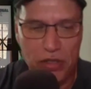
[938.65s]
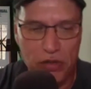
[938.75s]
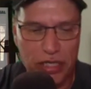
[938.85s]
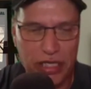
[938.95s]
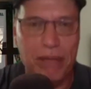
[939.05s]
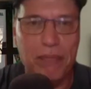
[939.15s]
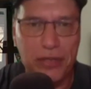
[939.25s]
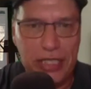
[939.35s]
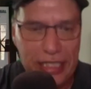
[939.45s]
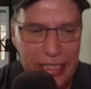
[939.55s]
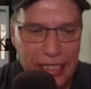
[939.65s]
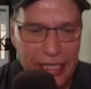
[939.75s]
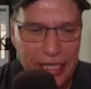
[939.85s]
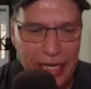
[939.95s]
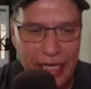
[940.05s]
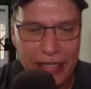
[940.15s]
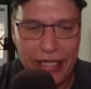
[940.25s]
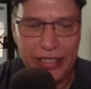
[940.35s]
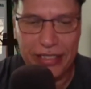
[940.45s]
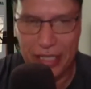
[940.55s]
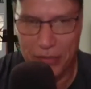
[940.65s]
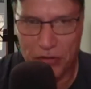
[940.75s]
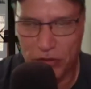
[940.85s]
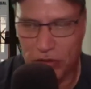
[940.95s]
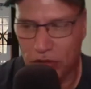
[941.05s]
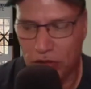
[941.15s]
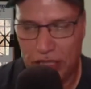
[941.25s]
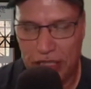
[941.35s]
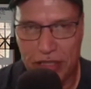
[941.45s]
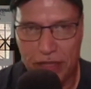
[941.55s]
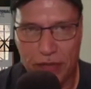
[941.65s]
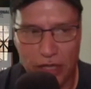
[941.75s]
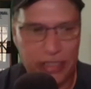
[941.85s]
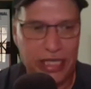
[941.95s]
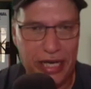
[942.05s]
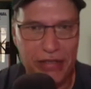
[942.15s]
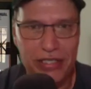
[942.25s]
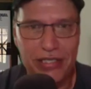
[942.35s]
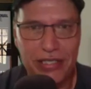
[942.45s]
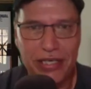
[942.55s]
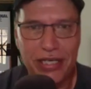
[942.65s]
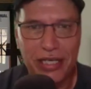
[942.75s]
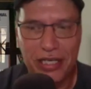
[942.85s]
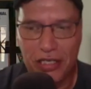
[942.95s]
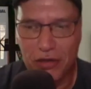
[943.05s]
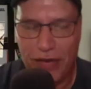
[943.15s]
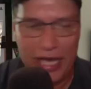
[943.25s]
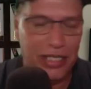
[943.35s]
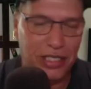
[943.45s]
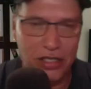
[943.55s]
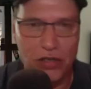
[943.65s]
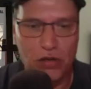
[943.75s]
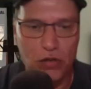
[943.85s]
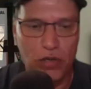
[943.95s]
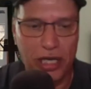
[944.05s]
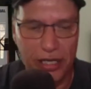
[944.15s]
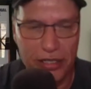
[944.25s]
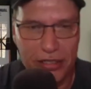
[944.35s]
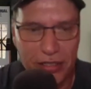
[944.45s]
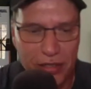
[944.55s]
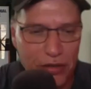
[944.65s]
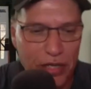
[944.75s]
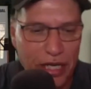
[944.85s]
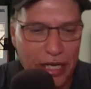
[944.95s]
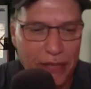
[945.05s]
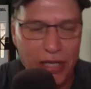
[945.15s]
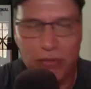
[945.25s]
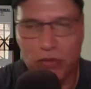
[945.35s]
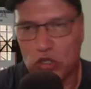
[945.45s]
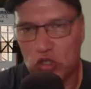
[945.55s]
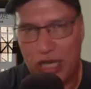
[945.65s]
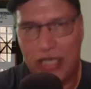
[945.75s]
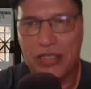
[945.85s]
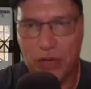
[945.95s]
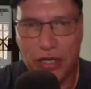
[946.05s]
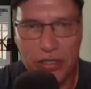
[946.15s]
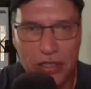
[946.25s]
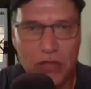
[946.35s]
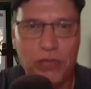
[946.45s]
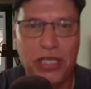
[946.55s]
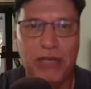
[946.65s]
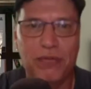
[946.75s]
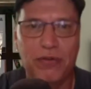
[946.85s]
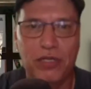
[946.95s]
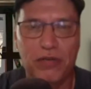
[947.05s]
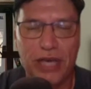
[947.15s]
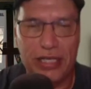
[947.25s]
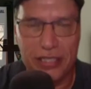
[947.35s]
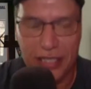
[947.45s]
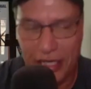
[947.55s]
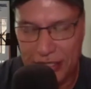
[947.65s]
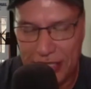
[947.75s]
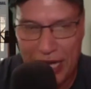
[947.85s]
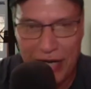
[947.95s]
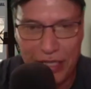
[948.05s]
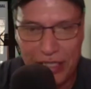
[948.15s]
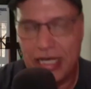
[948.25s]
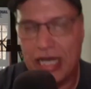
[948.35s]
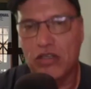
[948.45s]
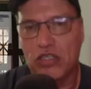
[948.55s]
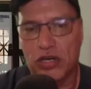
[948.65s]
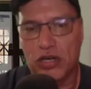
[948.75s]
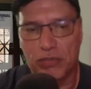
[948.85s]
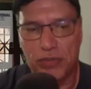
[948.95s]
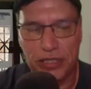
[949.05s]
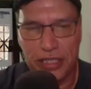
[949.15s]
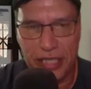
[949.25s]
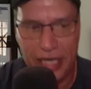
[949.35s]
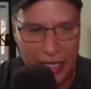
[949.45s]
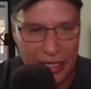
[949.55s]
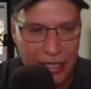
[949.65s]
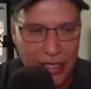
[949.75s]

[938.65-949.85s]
You're a company uh, that has come through two years of lockdowns. You've had to, uh, you know, uh, maybe retrench one or two people. You've had to cut salaries. Now you're starting to build again.